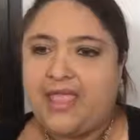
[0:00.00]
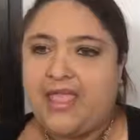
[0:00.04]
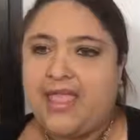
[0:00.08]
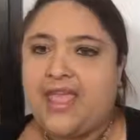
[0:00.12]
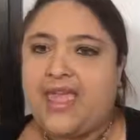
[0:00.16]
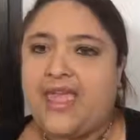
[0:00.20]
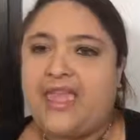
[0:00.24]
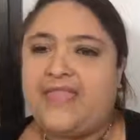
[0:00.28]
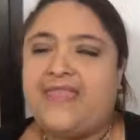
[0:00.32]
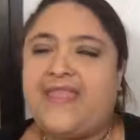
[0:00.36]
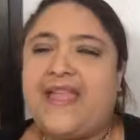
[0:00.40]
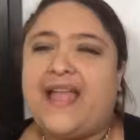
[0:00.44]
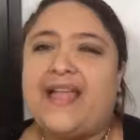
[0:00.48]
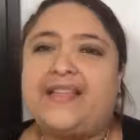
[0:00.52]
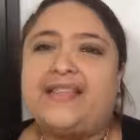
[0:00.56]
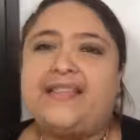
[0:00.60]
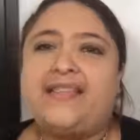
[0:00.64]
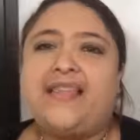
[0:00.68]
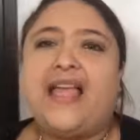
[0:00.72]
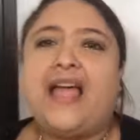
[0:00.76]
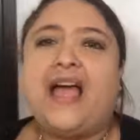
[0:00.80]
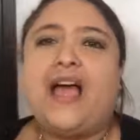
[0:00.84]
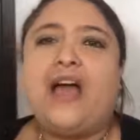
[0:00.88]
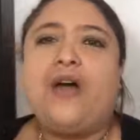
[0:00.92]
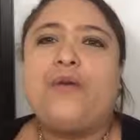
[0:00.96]
And that's
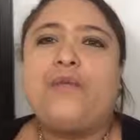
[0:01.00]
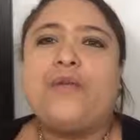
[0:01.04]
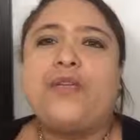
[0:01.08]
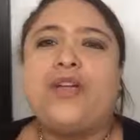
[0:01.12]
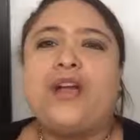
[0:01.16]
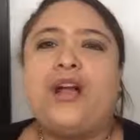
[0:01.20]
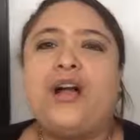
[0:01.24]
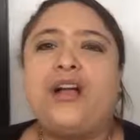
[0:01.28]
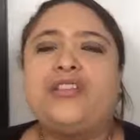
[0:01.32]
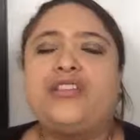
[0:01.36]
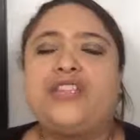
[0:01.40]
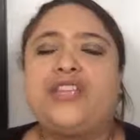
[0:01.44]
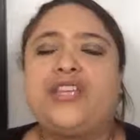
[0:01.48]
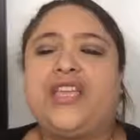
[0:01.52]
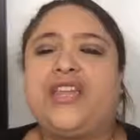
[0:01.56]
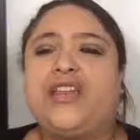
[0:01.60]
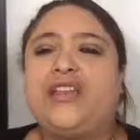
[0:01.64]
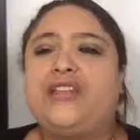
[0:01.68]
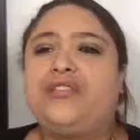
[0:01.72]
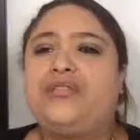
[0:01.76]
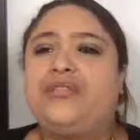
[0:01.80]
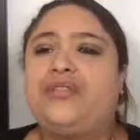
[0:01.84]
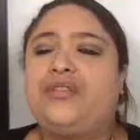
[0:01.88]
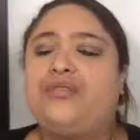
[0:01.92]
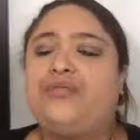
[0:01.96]
how we conjugate it
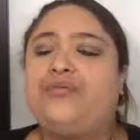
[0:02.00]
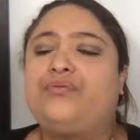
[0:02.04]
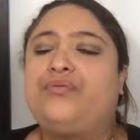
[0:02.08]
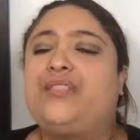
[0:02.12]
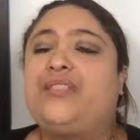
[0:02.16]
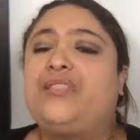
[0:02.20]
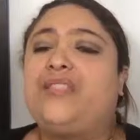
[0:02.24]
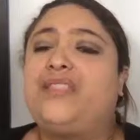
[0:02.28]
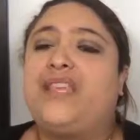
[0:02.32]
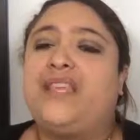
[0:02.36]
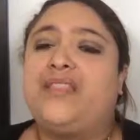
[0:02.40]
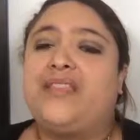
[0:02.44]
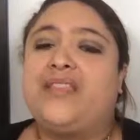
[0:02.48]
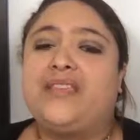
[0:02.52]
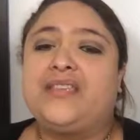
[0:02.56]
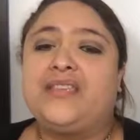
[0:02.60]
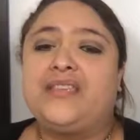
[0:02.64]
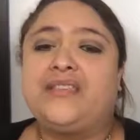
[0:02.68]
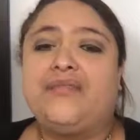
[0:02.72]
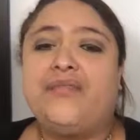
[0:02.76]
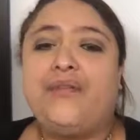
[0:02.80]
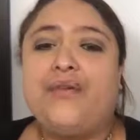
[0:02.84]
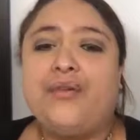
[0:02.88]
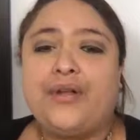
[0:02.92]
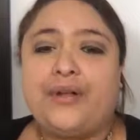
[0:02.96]
to the ustedes
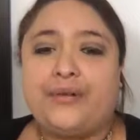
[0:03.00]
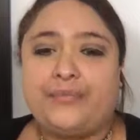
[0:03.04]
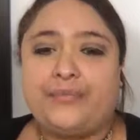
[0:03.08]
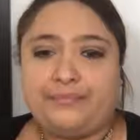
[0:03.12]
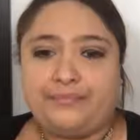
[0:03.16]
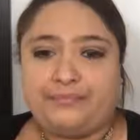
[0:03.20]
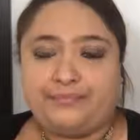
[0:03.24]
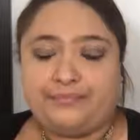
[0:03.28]
form.